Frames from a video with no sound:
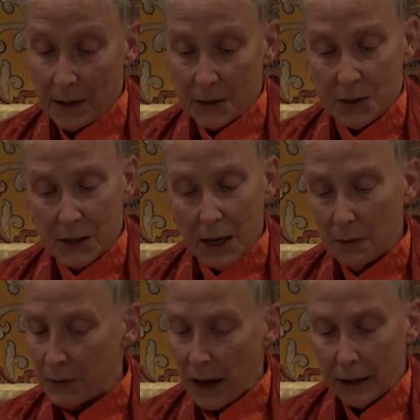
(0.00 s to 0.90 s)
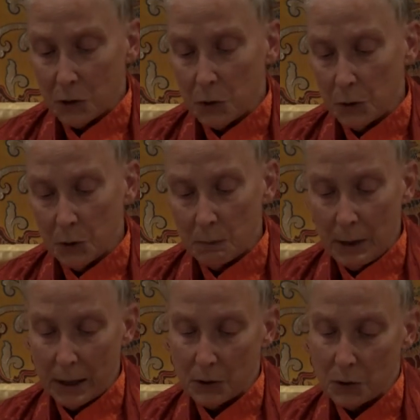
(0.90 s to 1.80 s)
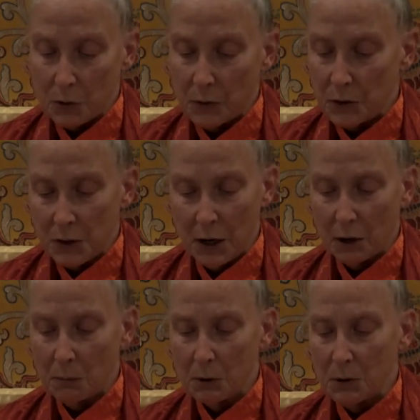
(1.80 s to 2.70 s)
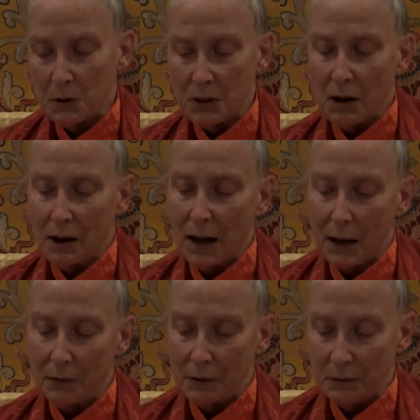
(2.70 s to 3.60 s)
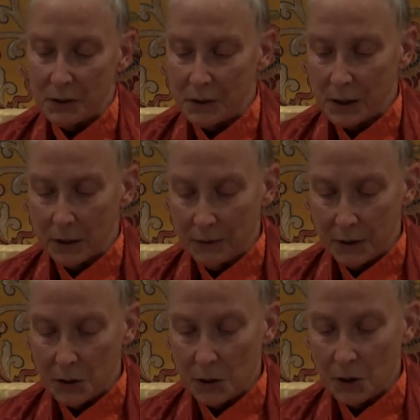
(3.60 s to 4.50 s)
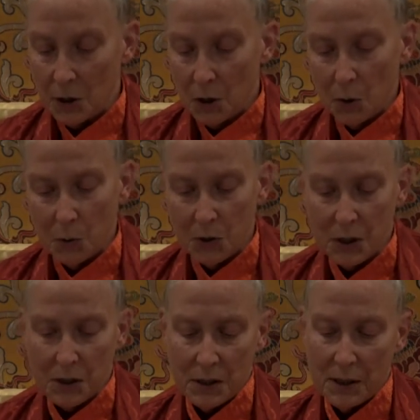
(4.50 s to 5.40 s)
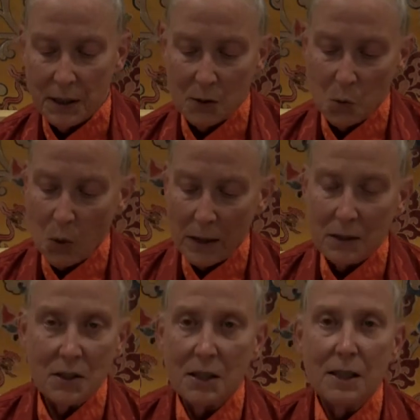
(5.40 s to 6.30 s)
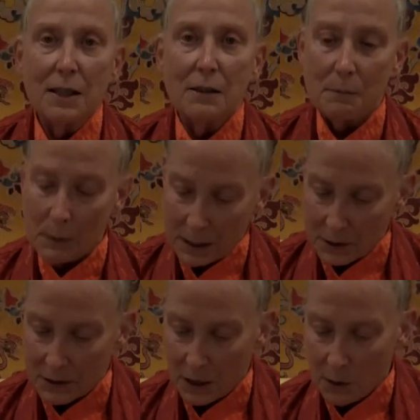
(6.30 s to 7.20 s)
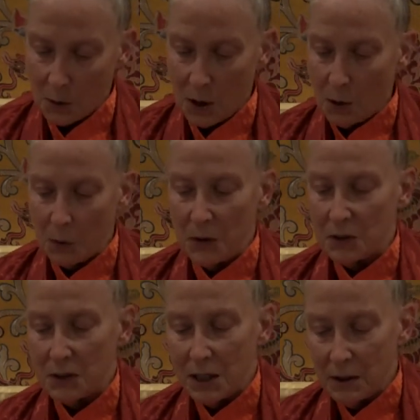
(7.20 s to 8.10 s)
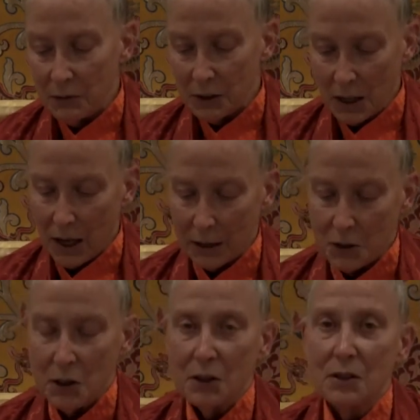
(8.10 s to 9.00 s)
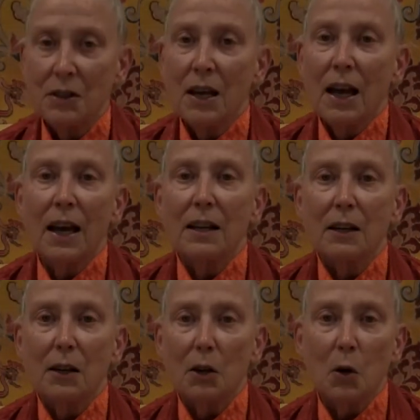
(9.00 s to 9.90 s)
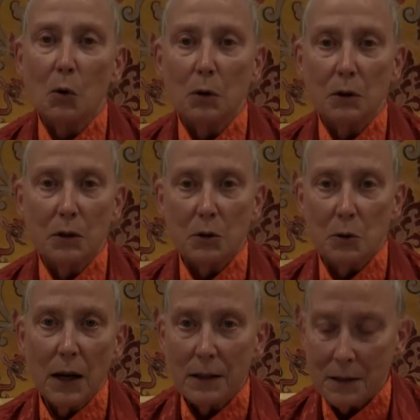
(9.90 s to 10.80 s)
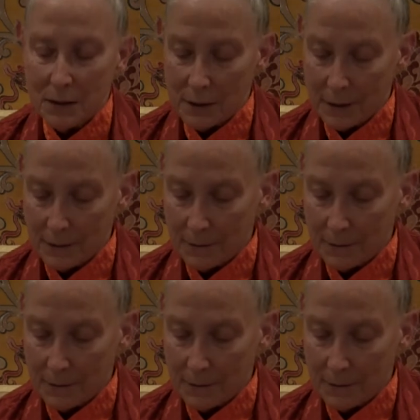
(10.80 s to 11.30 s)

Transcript: Say that to your master, the terrible Tsar Ivan Vasilovich, who sits in his white city of Moscow with his evil conscience and in a golden dress."